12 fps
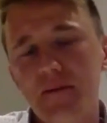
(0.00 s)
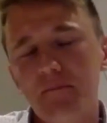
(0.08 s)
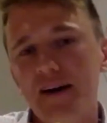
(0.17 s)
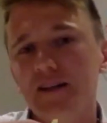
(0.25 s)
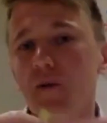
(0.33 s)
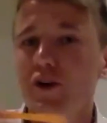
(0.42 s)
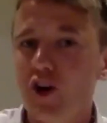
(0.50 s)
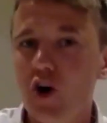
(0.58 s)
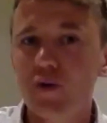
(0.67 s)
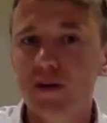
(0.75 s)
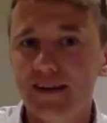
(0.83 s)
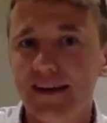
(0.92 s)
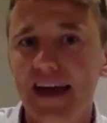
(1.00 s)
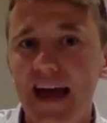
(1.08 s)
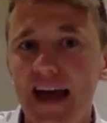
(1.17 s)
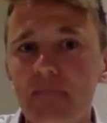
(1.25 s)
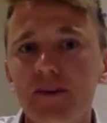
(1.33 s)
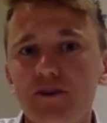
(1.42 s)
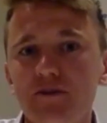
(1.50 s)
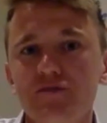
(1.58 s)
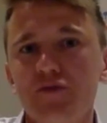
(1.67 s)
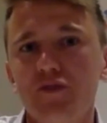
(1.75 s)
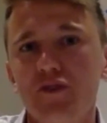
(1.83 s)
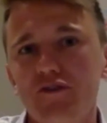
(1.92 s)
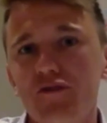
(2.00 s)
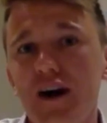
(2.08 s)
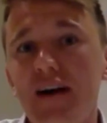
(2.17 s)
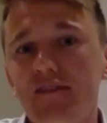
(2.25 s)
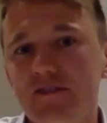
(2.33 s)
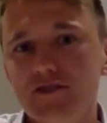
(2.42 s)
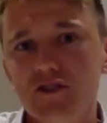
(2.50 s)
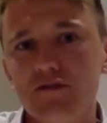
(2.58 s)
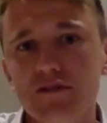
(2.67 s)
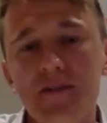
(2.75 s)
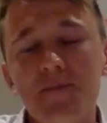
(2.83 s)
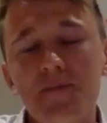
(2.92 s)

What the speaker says: but we know that it can be used for 5 years old,